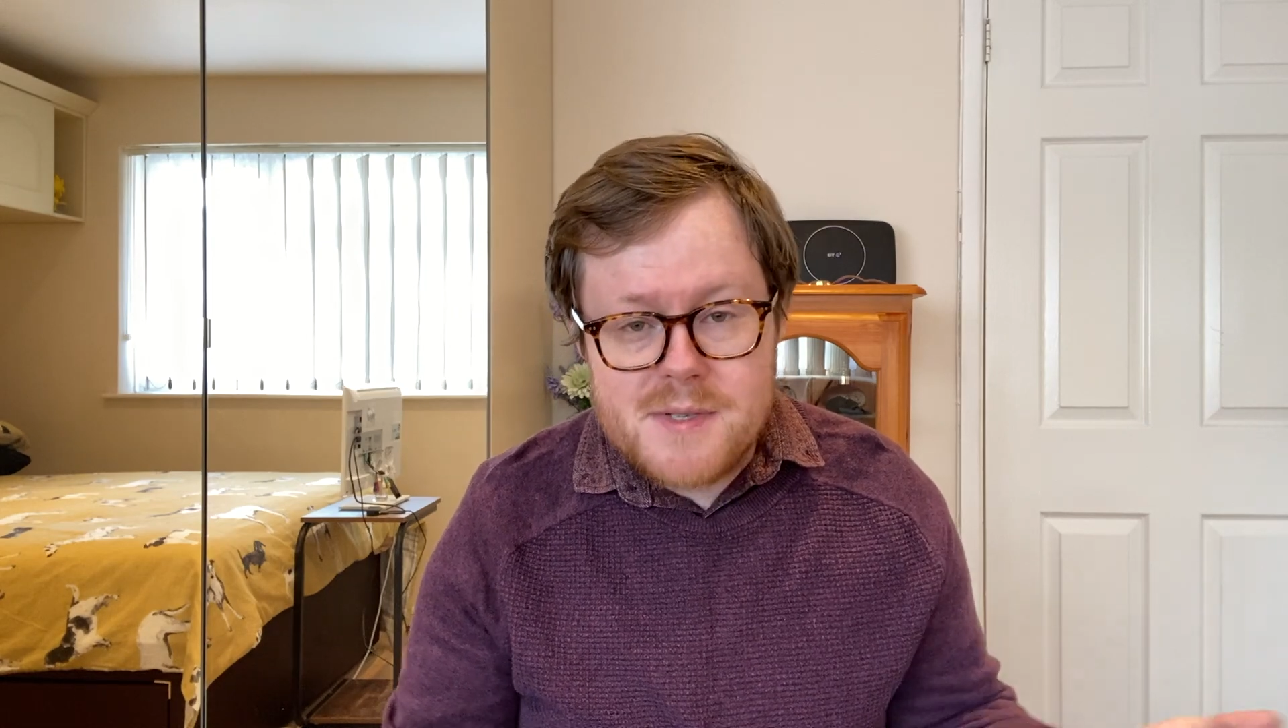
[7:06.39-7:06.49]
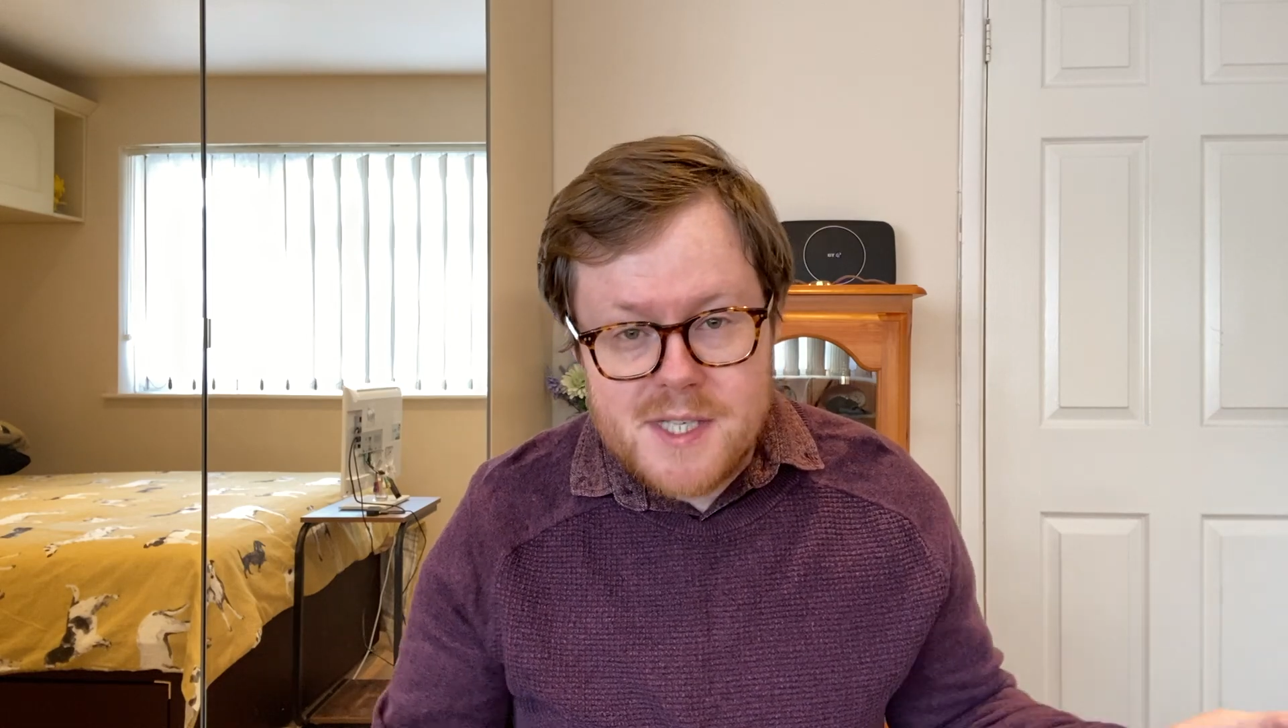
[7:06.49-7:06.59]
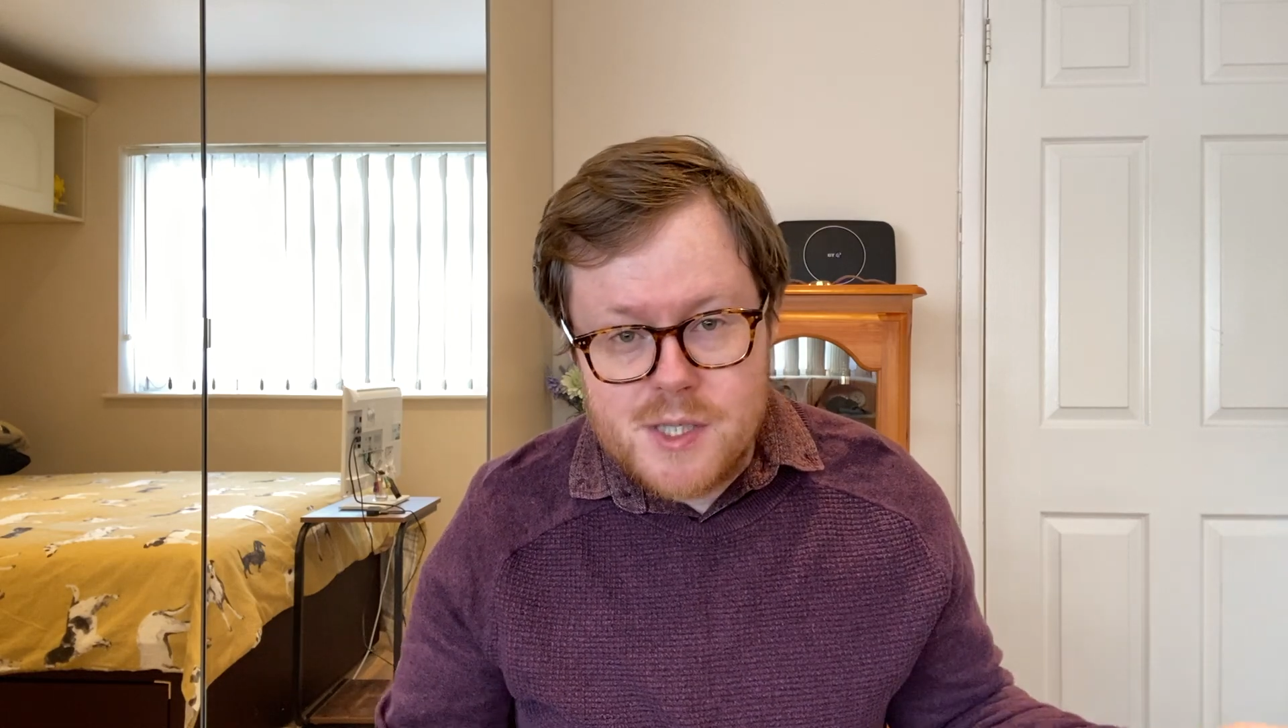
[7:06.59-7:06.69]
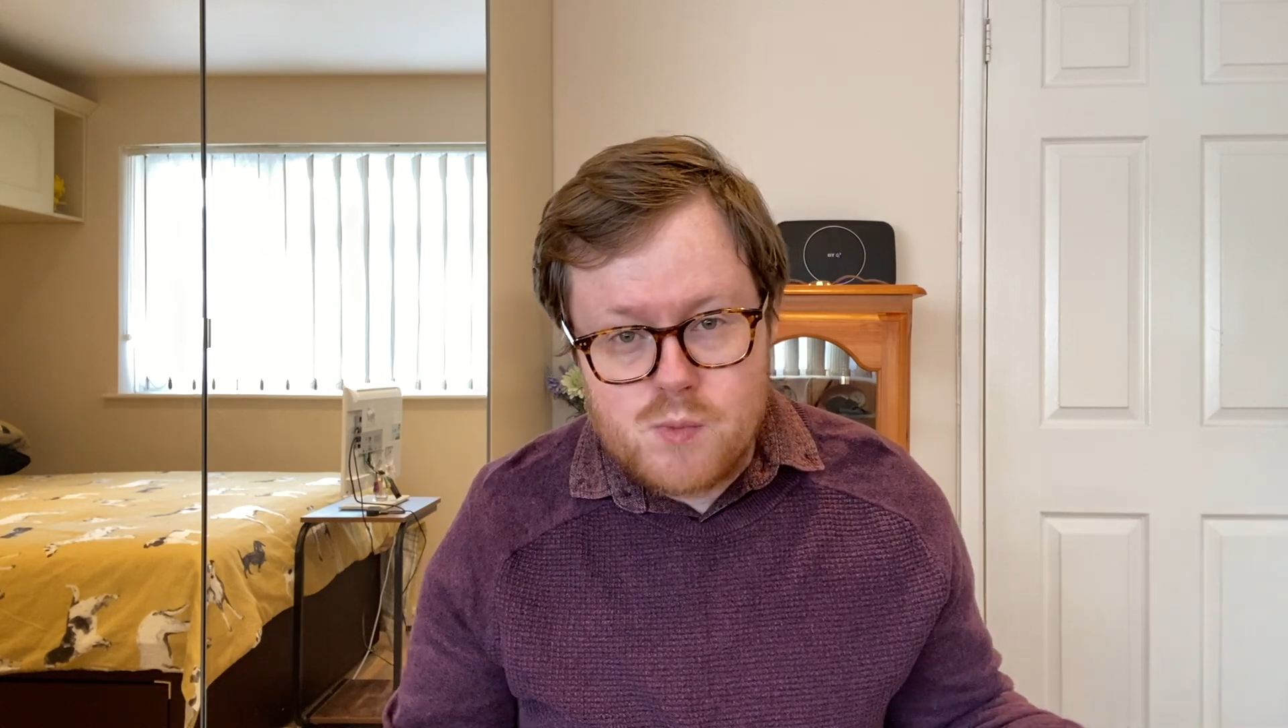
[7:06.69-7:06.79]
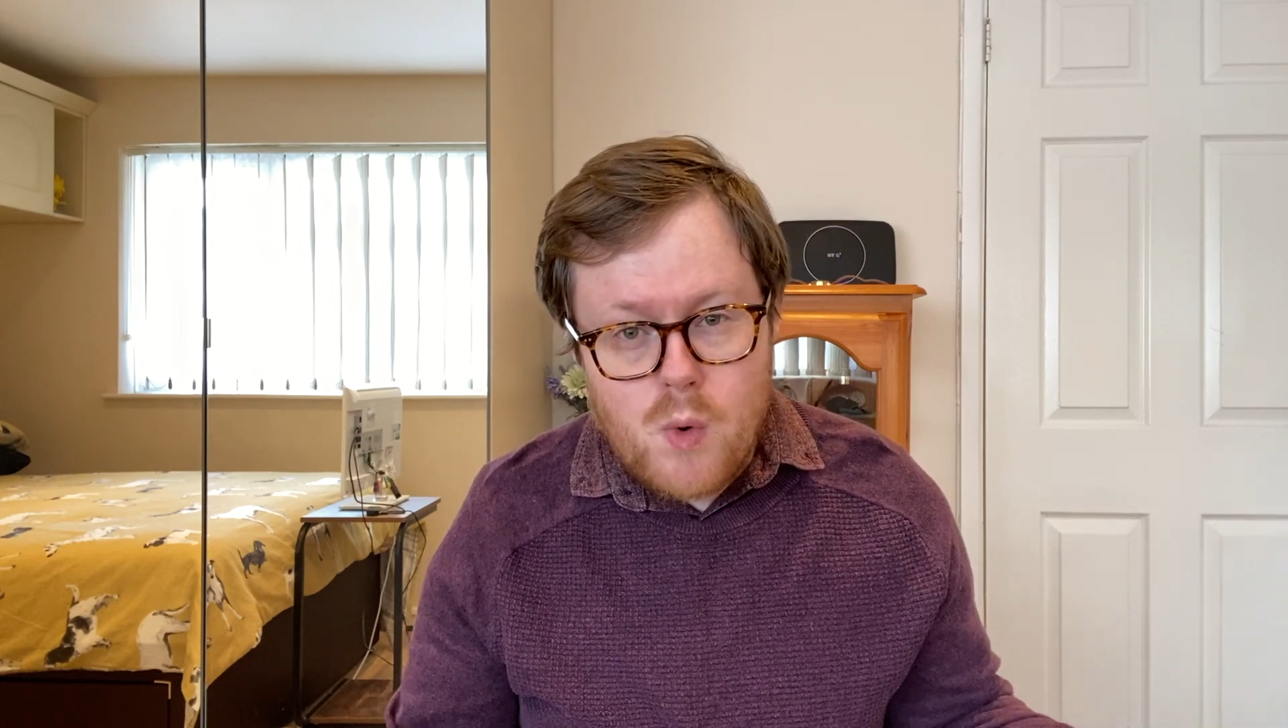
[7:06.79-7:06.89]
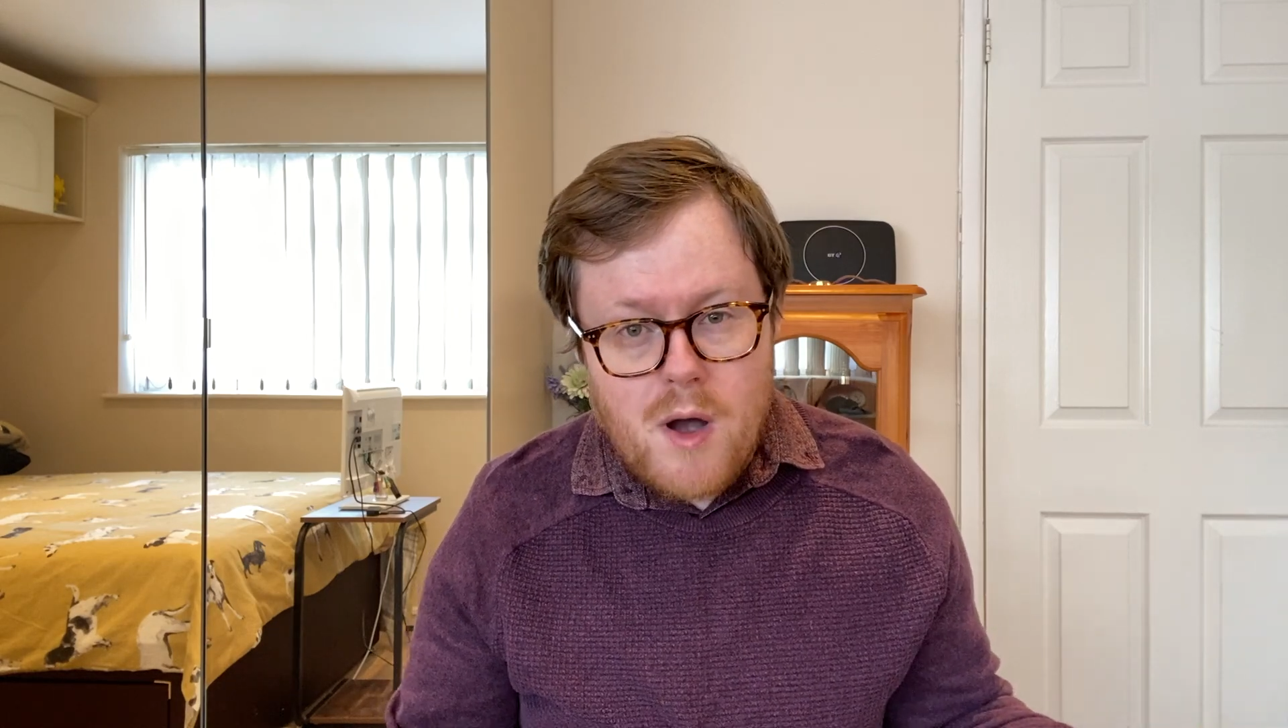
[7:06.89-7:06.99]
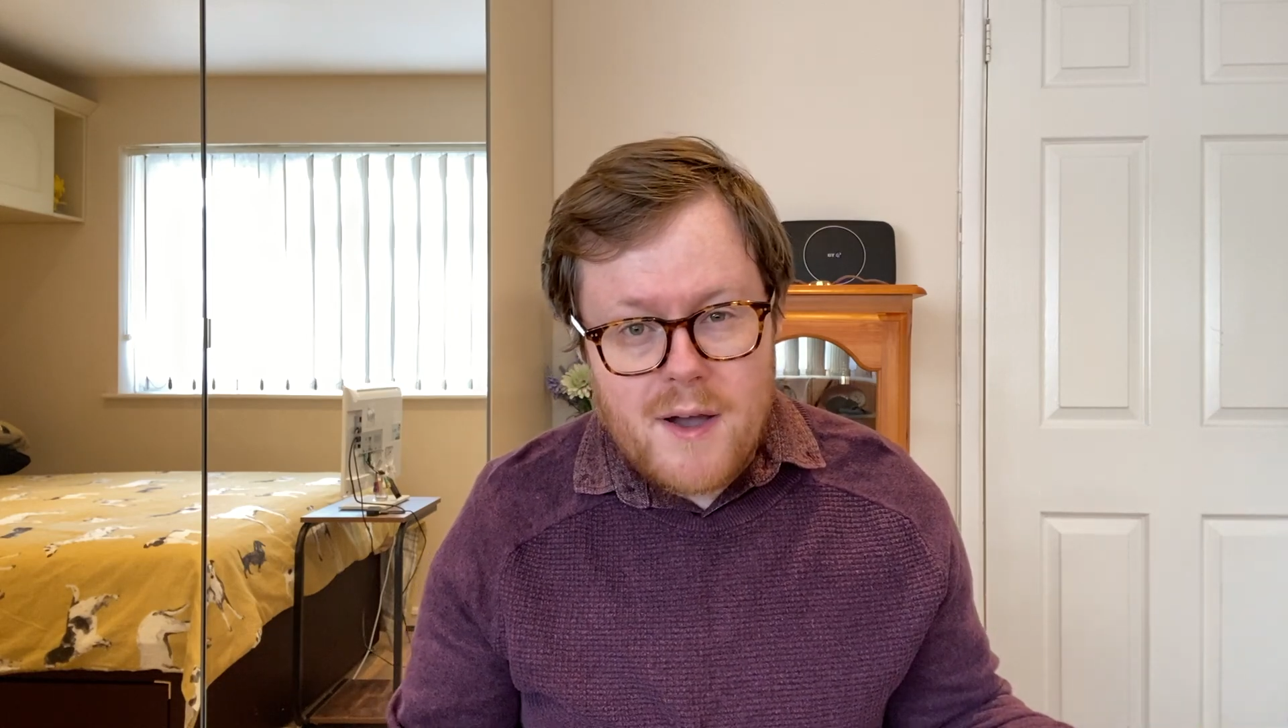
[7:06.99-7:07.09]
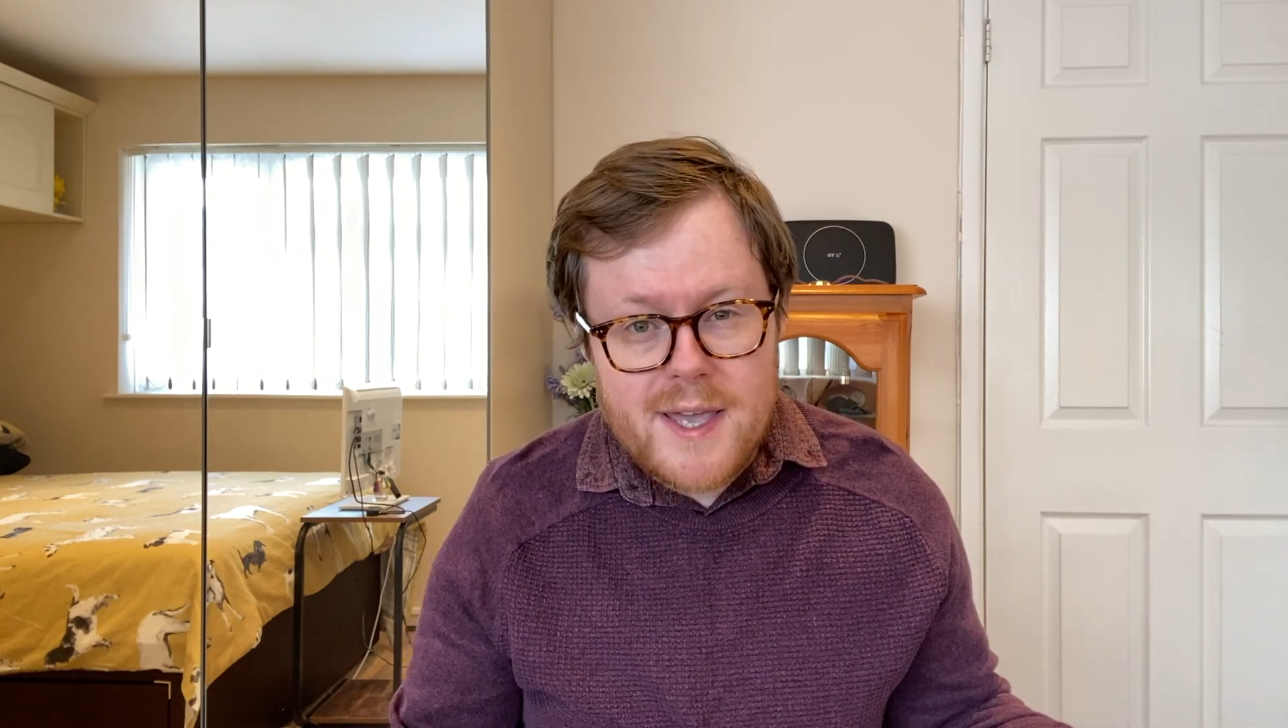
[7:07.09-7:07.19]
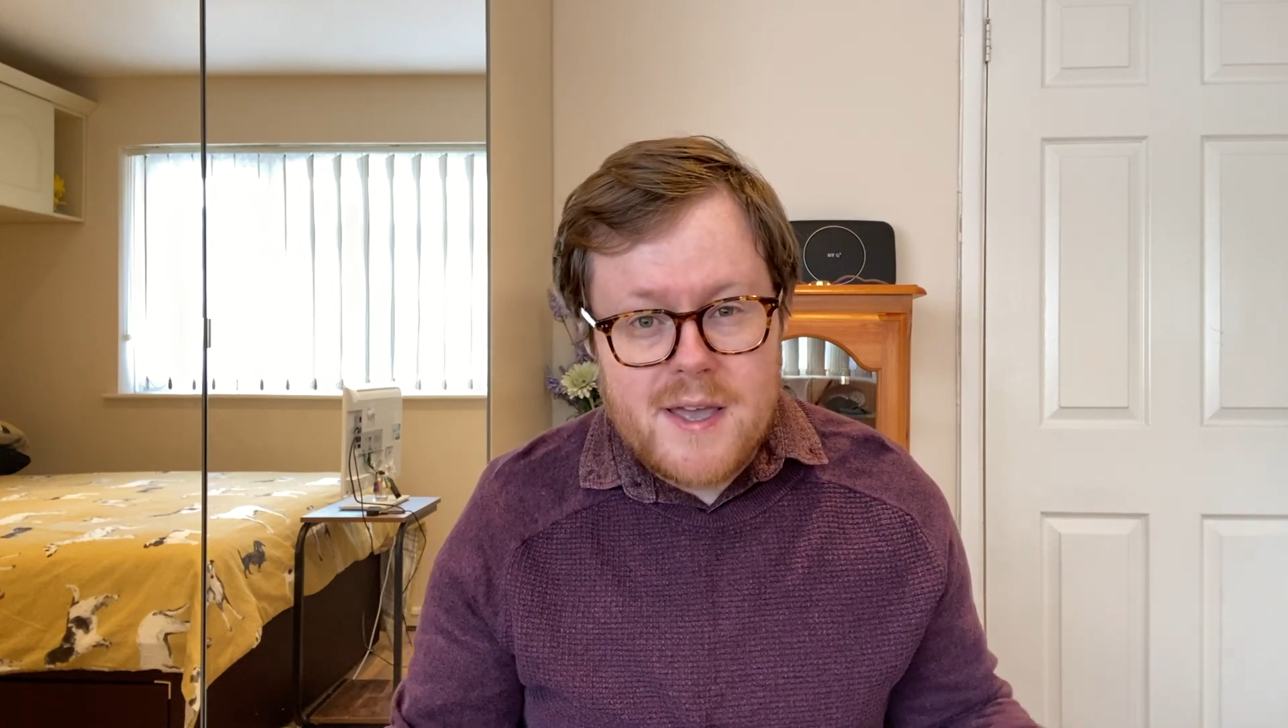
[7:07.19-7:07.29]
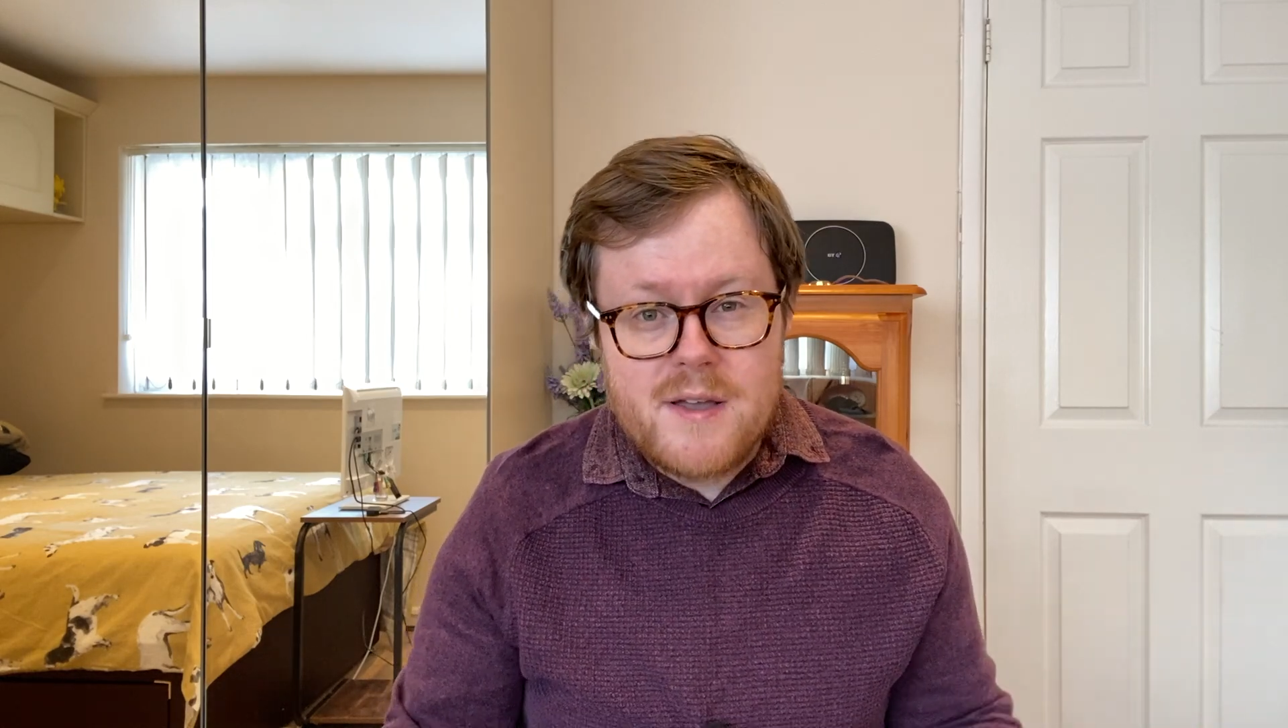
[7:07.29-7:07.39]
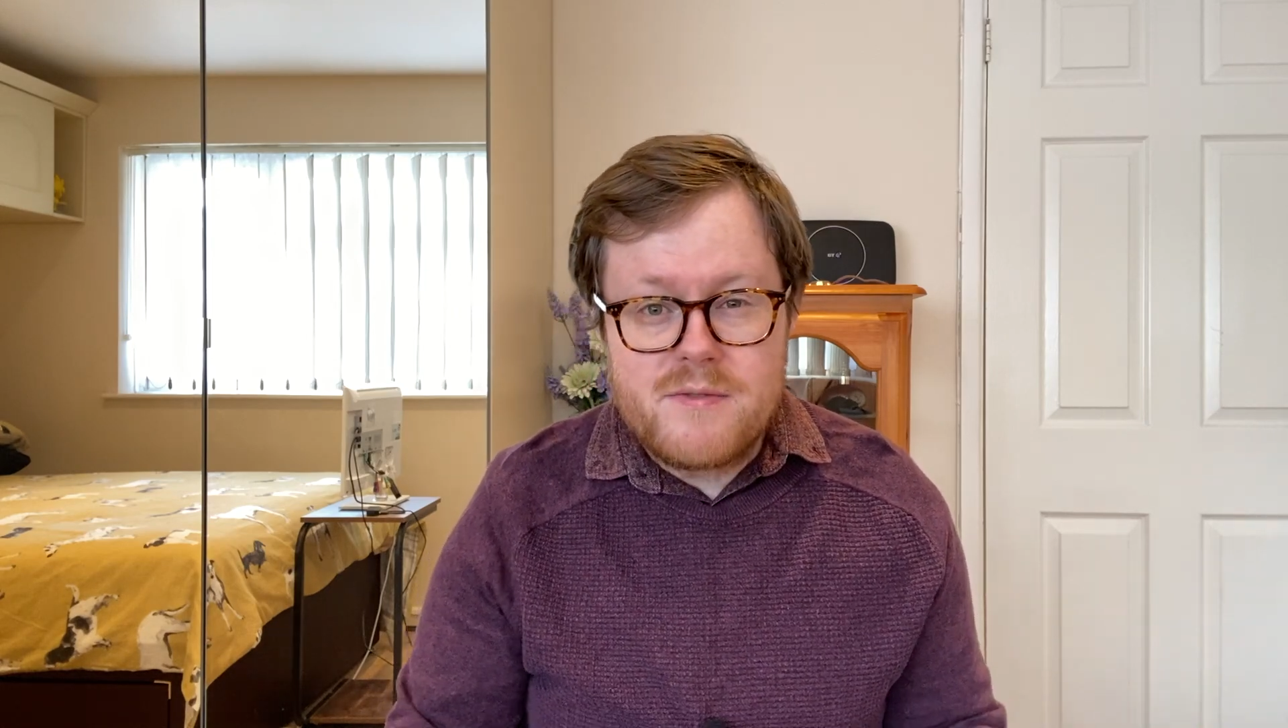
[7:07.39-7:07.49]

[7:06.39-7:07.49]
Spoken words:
this is why